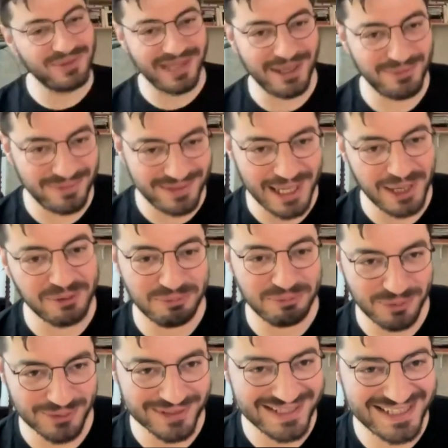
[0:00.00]
without the
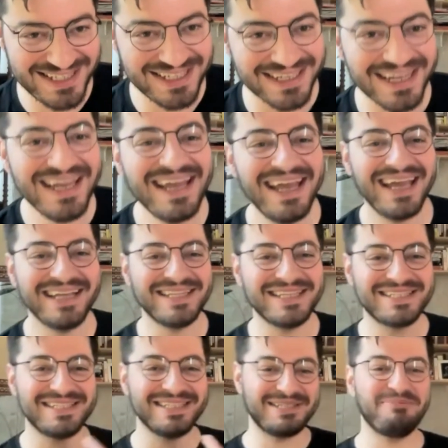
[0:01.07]
outputs. And
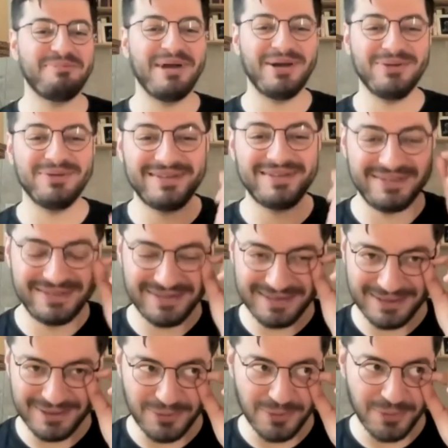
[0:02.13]
this is about,
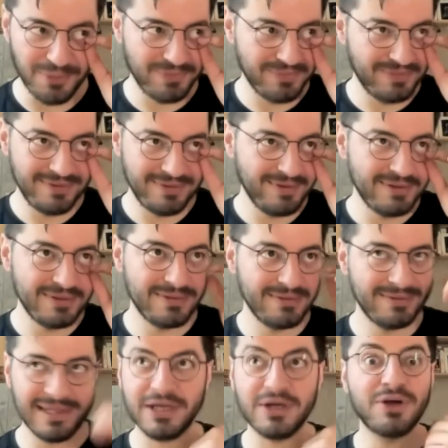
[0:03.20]
you know,
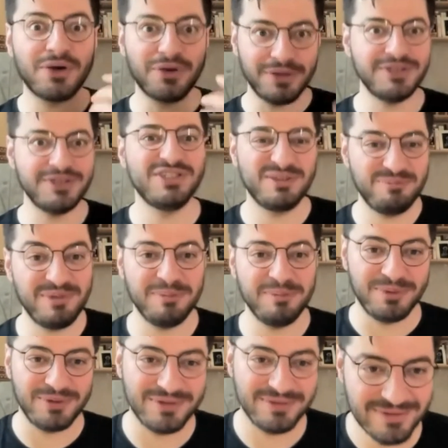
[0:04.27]
encouraging
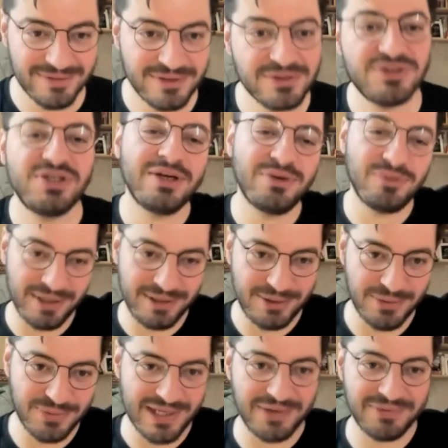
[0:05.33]
people to generate
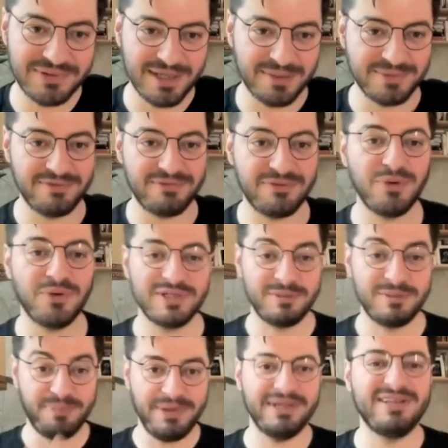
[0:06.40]
those outcomes, of course,
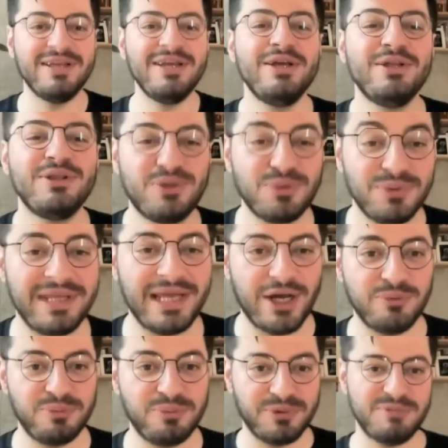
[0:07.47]
but through the
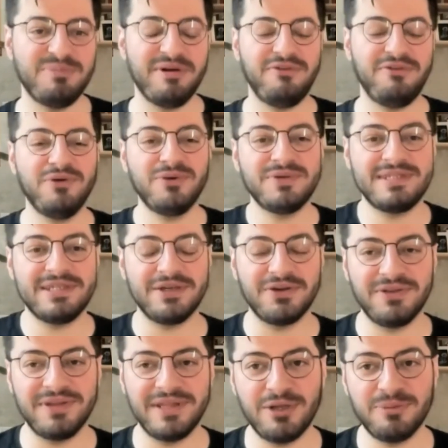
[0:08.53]
outputs, by focusing
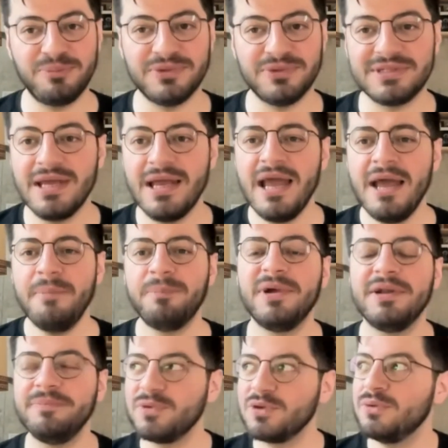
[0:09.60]
on the outputs.
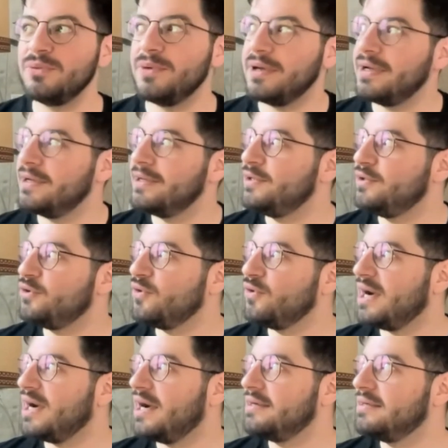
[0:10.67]
But, you
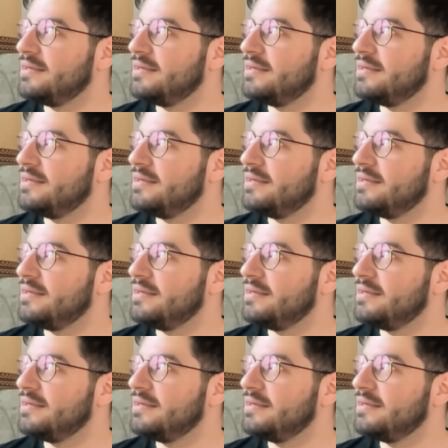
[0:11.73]
know,